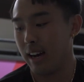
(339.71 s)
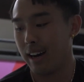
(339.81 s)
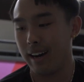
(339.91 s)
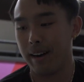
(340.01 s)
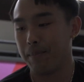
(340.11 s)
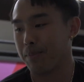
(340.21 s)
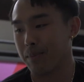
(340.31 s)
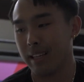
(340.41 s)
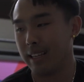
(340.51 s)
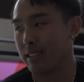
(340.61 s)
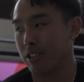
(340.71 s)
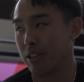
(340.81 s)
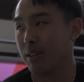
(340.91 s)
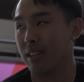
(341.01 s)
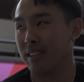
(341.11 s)
Um, in
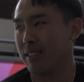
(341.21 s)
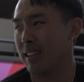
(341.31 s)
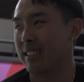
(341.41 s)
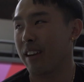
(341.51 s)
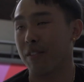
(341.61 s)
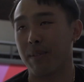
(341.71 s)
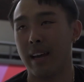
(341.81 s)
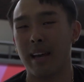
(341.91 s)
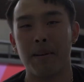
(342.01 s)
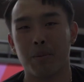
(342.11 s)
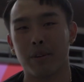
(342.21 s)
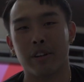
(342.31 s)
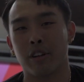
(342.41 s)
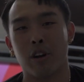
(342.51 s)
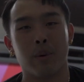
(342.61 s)
aside from that, we're
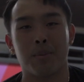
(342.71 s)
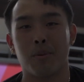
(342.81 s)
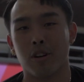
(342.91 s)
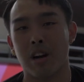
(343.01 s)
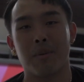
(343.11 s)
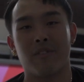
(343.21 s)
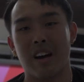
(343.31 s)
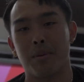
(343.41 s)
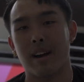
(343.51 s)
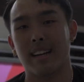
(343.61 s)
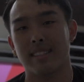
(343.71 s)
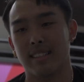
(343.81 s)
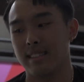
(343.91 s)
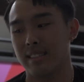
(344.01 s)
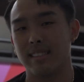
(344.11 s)
going to go with more carbon fiber
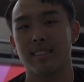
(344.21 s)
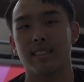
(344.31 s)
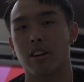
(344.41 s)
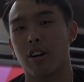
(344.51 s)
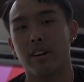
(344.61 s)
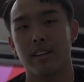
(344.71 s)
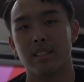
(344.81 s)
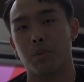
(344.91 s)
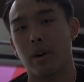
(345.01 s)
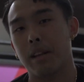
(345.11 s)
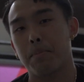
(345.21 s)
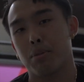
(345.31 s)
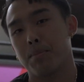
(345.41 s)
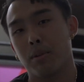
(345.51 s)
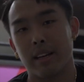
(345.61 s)
accents since the car is white,
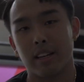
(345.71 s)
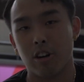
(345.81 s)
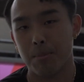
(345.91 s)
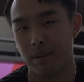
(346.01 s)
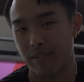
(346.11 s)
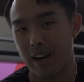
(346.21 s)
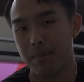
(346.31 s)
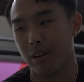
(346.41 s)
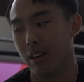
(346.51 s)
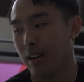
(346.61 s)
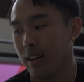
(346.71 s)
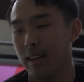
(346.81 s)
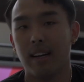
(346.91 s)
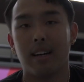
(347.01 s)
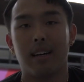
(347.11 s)
purple, and carbon fiber.
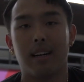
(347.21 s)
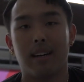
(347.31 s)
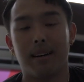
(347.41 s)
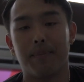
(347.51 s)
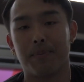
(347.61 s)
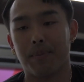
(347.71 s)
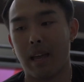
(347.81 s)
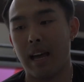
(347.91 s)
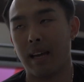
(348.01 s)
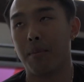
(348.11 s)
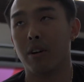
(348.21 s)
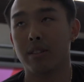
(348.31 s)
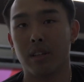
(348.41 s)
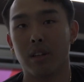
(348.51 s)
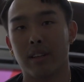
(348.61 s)
Um, I'm
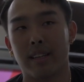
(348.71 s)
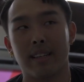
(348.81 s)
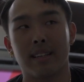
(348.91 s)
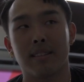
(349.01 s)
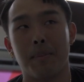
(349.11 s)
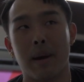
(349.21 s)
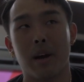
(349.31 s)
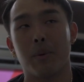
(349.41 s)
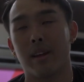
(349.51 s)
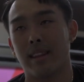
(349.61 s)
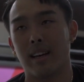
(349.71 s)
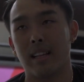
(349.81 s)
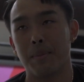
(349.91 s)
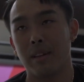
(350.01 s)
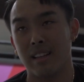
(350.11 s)
also looking to pair with uh,
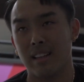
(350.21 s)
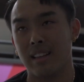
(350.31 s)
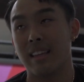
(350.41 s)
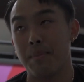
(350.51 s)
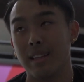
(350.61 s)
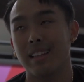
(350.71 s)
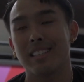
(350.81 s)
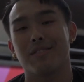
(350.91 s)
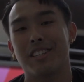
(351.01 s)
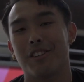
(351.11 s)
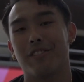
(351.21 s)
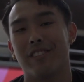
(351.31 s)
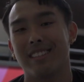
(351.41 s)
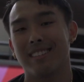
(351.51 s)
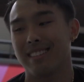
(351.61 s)
limit limitless
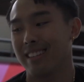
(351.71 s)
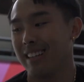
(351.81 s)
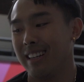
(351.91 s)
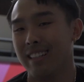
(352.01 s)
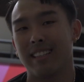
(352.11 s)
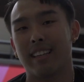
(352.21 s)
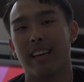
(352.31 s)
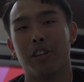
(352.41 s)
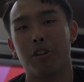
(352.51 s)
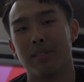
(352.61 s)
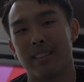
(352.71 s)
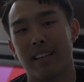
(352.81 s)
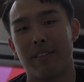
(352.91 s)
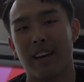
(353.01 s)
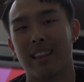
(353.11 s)
retrofits to get a new set
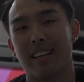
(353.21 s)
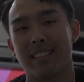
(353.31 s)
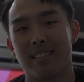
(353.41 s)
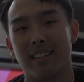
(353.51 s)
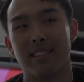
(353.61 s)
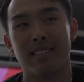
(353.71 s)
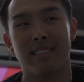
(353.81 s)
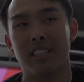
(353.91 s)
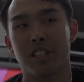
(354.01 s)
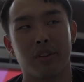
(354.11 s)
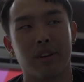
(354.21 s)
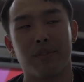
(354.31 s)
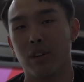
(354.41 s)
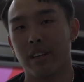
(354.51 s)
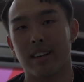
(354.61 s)
of headlights done, stage three,
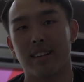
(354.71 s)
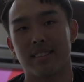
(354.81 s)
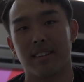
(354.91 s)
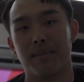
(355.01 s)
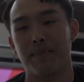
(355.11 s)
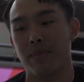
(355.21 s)
fully custom.